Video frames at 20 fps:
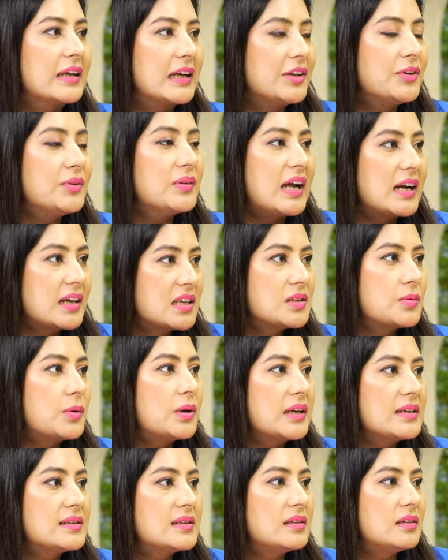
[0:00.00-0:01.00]
gaye. So that is
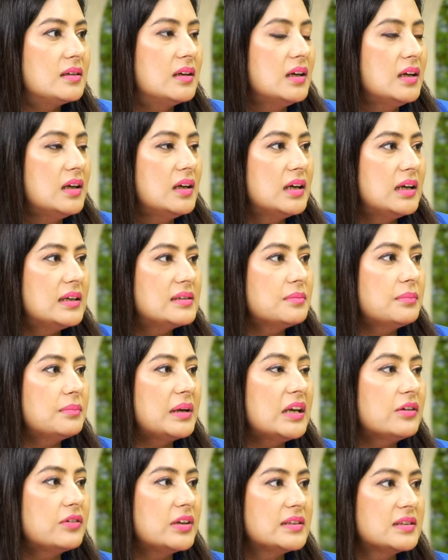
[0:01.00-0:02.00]
what is a is a
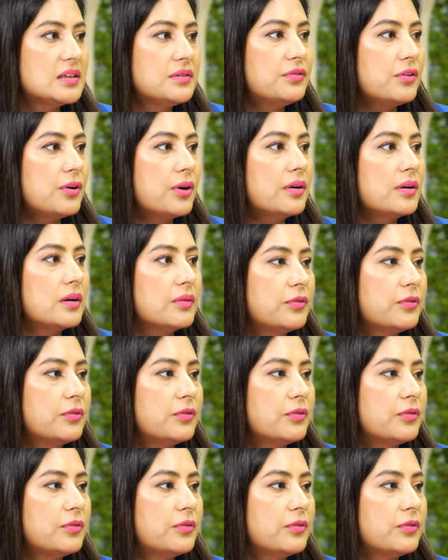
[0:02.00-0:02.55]
main reason for